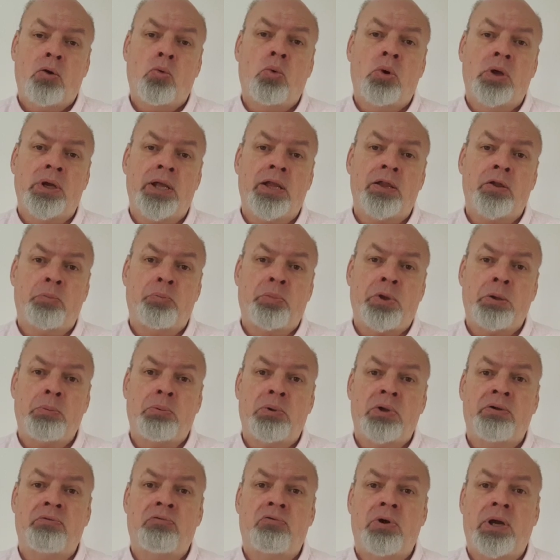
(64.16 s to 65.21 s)
what other
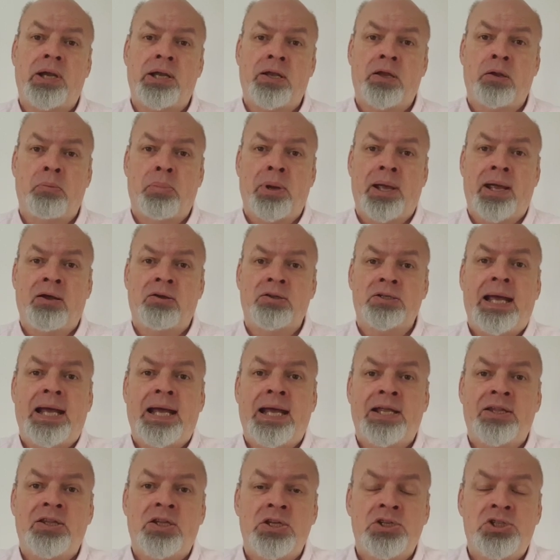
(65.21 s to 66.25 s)
people have written about
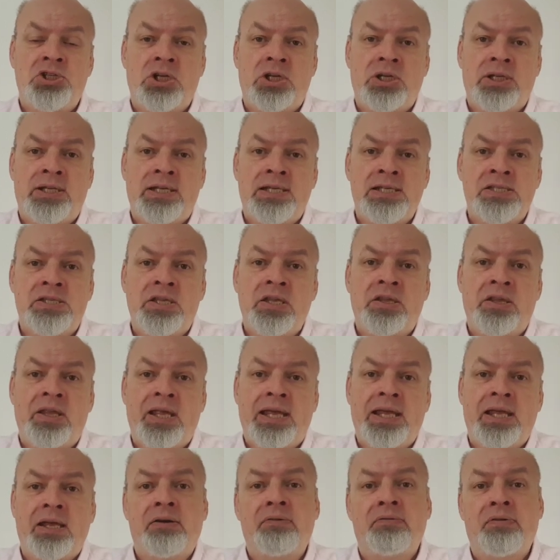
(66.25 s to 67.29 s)
and the journeys that
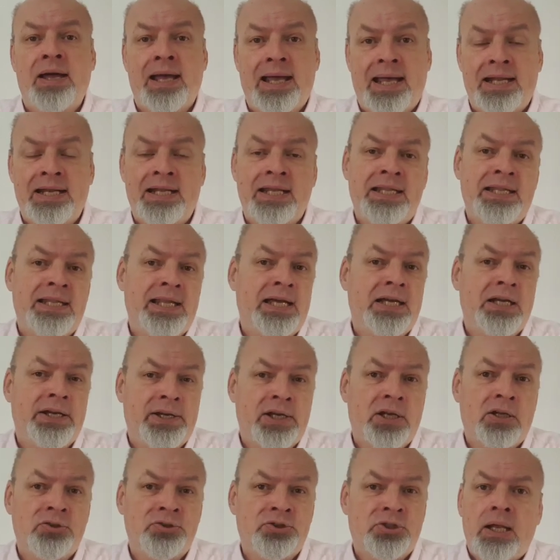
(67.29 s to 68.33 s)
they have had in that
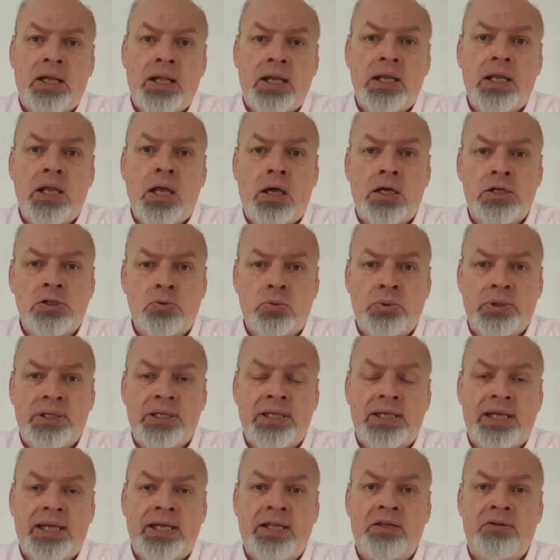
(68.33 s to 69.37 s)
culture. Last
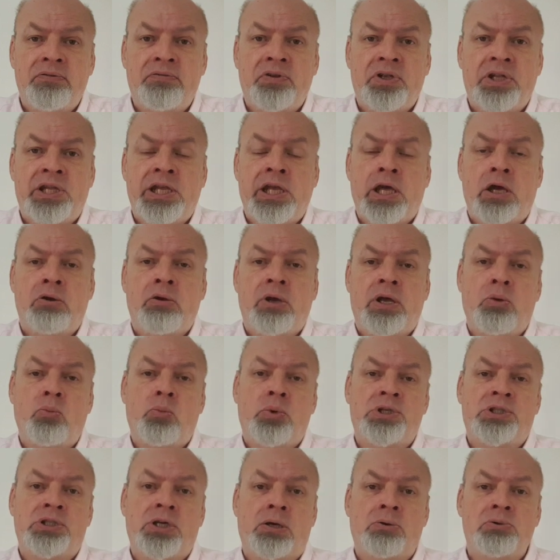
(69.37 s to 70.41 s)
week, in the video in
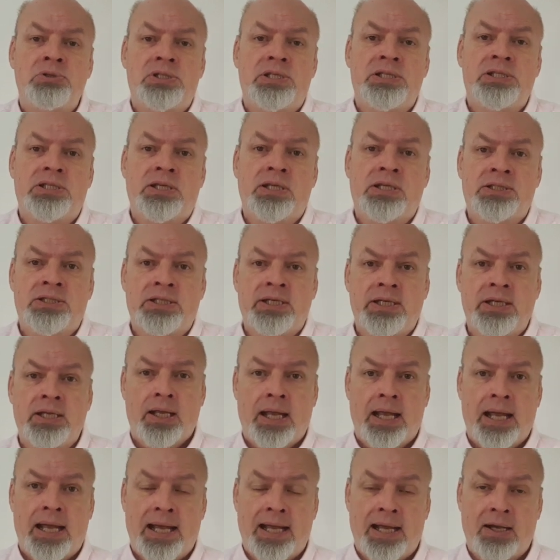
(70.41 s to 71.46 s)
which I was discussing
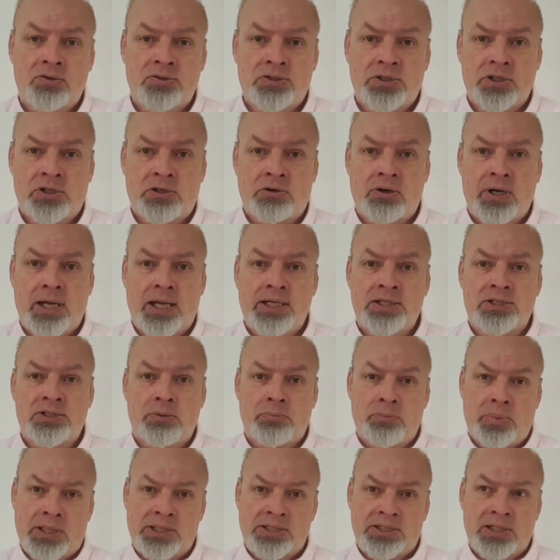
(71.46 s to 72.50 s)
how to create
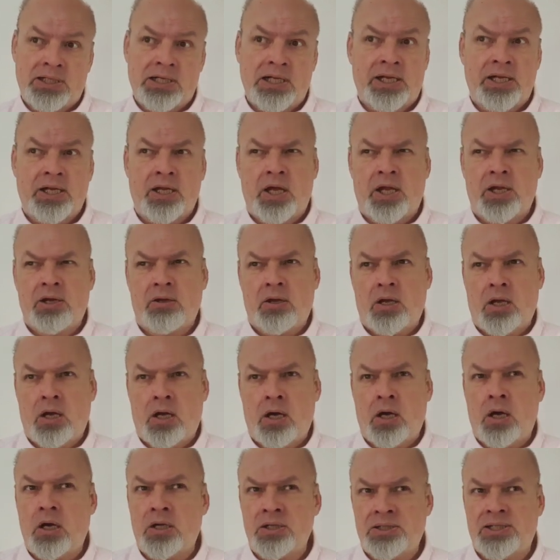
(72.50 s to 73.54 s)
basically an
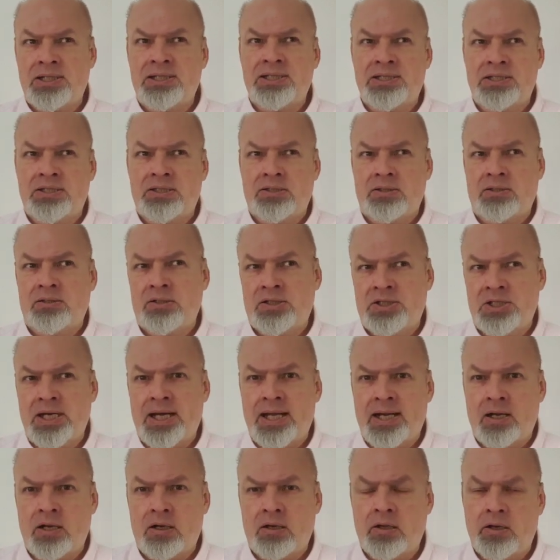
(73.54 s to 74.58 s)
artist
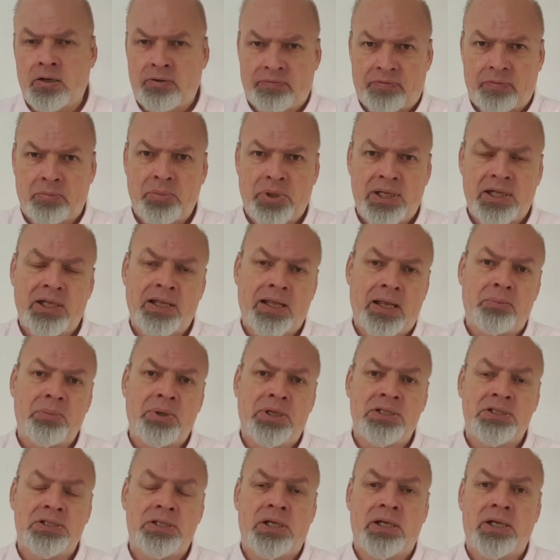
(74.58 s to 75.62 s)
channel, and for me that
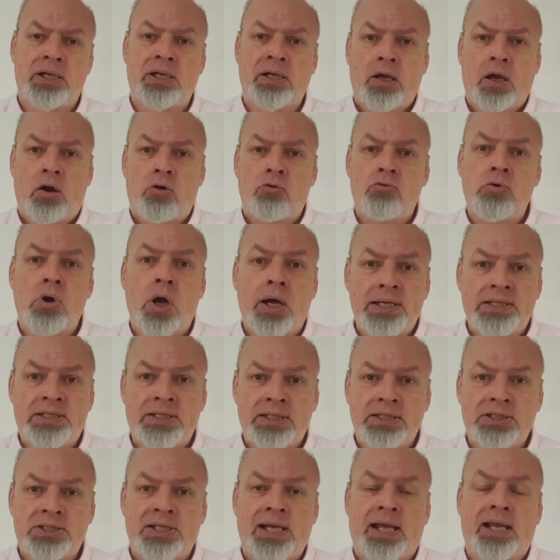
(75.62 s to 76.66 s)
means a
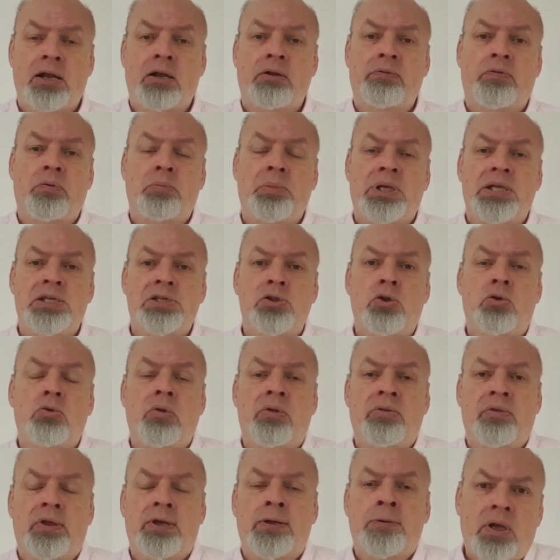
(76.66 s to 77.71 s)
writing channel for me as an
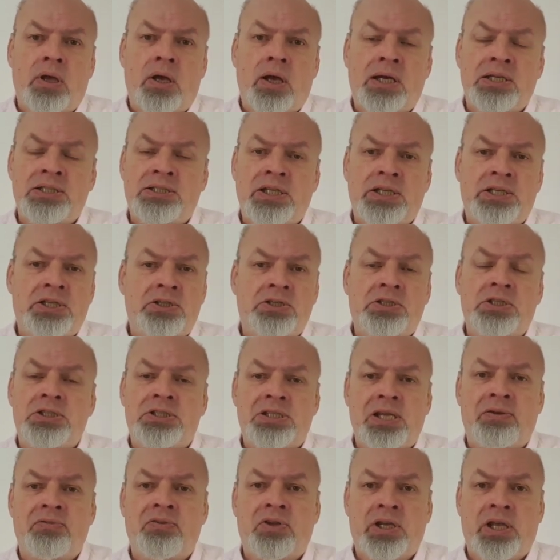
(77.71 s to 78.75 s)
author, I said you
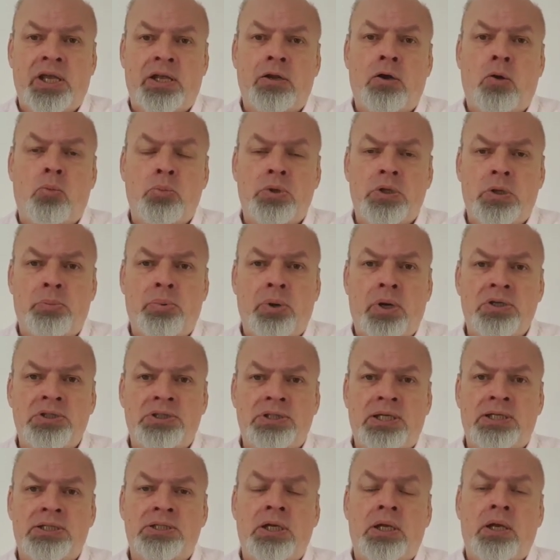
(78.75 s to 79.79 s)
just have to get on with the
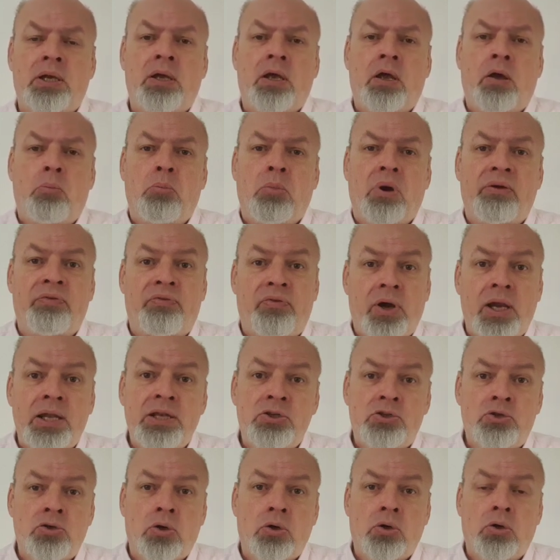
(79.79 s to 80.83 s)
process. My
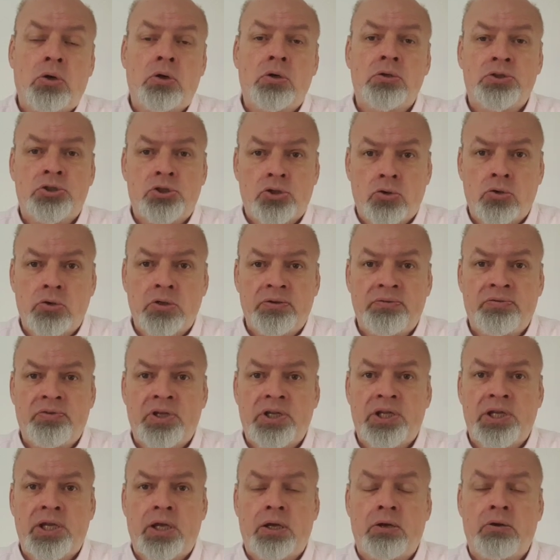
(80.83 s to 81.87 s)
friend Tor saw the
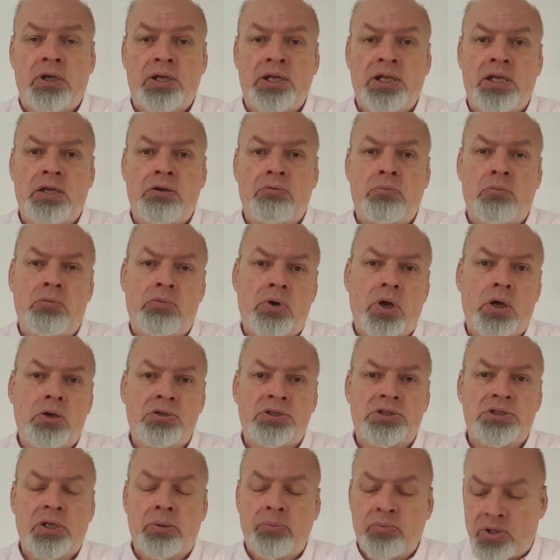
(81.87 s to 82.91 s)
video and he
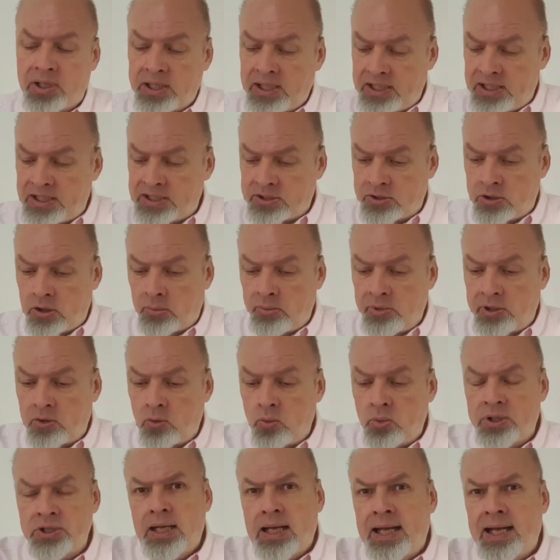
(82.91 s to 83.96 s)
wrote something in his
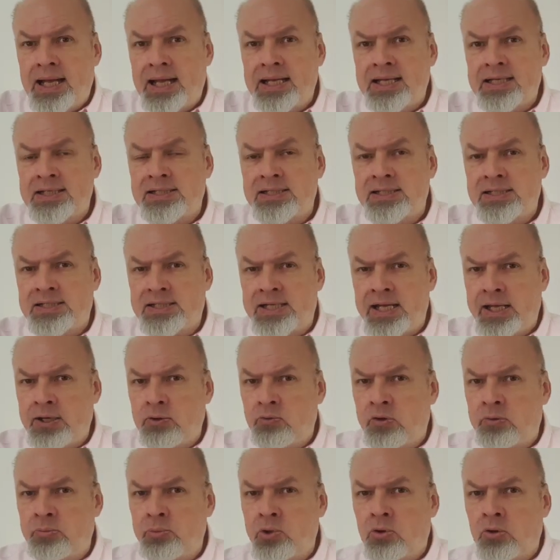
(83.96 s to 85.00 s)
comment which has stayed
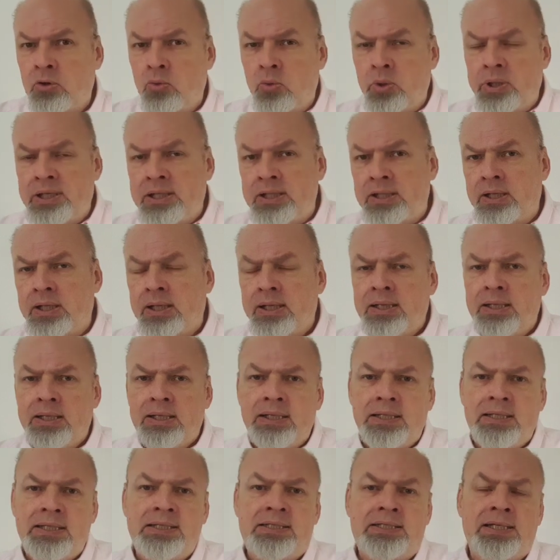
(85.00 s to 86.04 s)
with me all week.
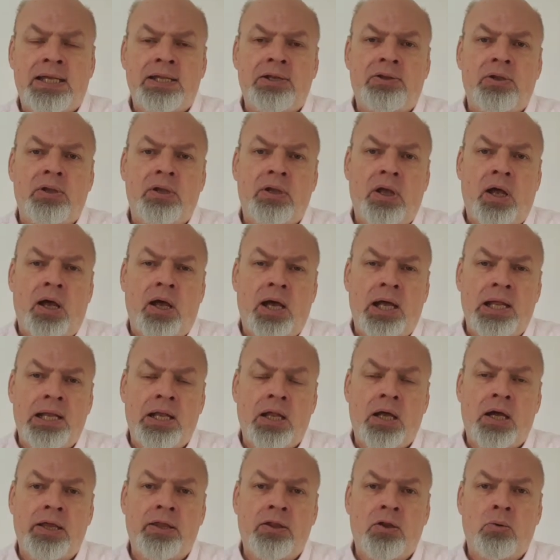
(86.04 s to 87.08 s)
He said, "I
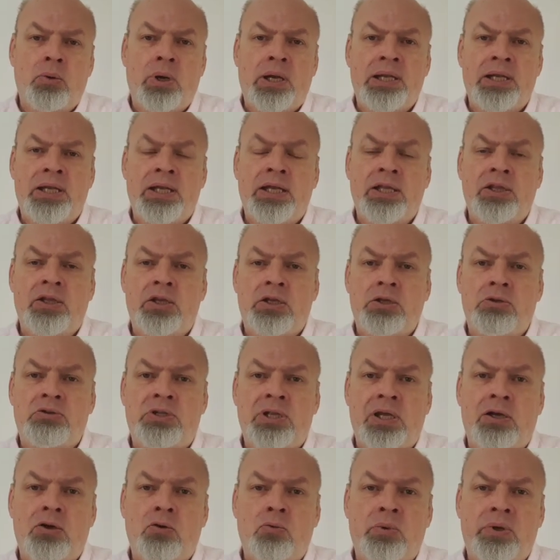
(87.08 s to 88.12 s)
like the way, Nick, that you
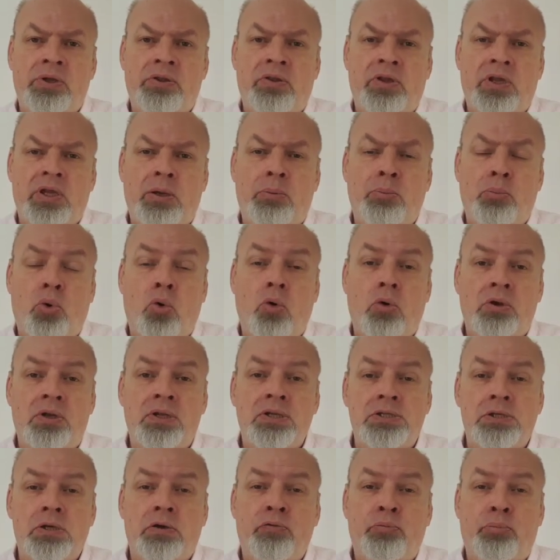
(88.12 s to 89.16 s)
dealt with the
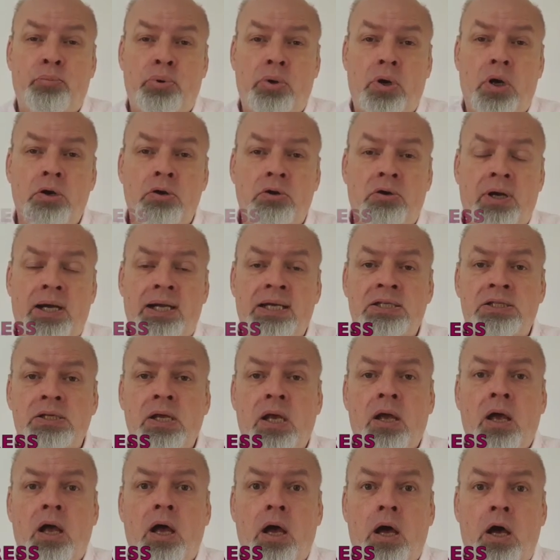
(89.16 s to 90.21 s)
importance of progress
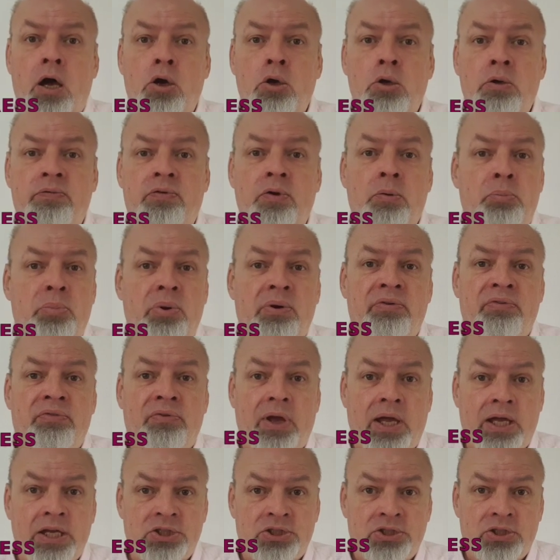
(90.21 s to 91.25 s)
over
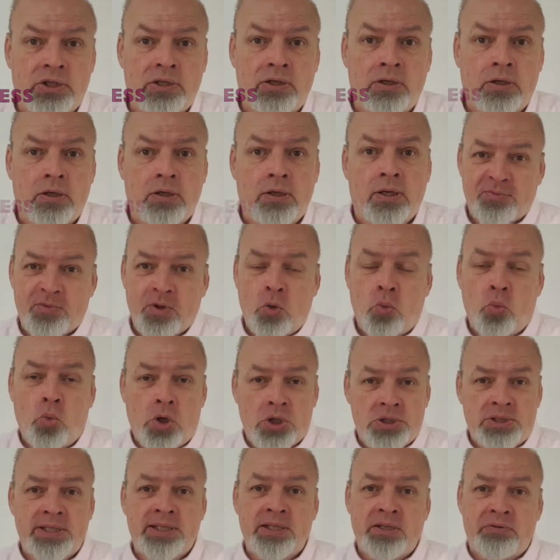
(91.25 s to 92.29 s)
perfection."
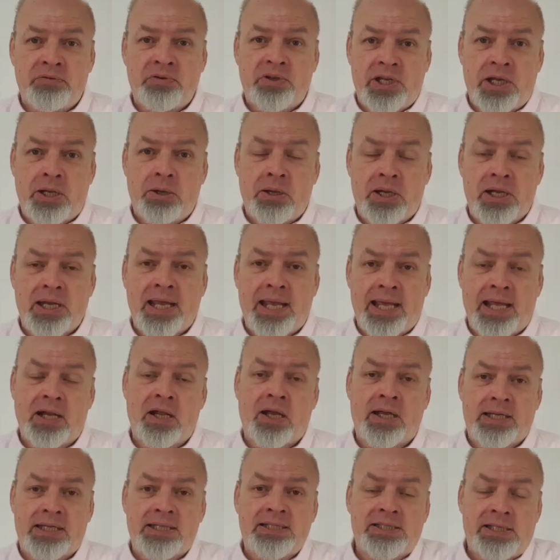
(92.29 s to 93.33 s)
Watching the video again,
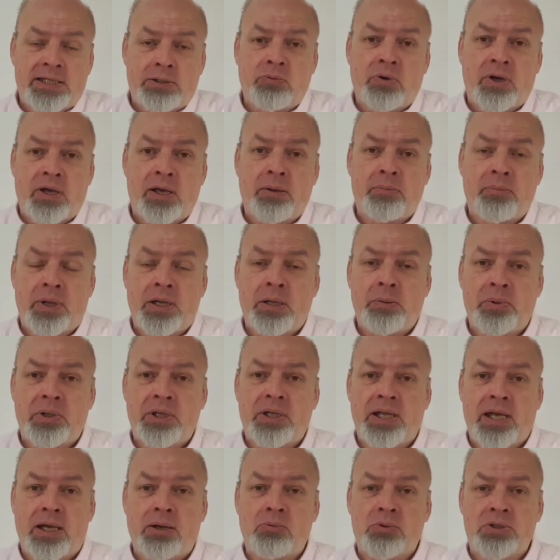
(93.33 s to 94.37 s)
I can see where maybe
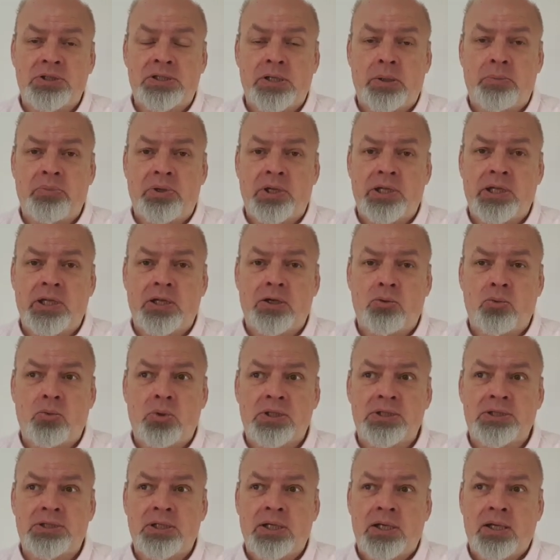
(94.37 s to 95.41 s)
that was something that
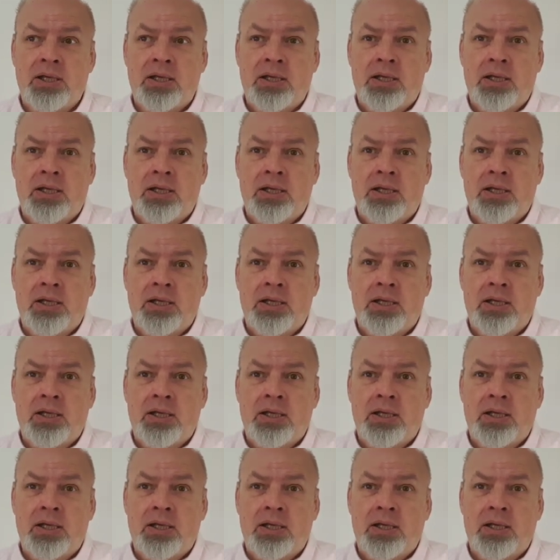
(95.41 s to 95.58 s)
was